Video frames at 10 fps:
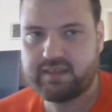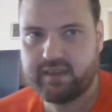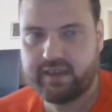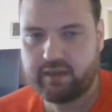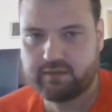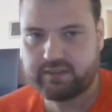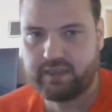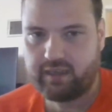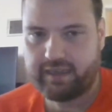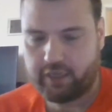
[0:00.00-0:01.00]
I think I don't
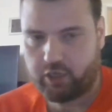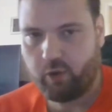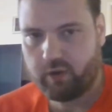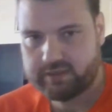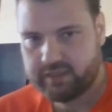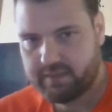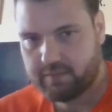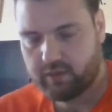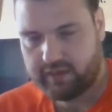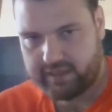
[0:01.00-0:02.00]
sell like a course anymore.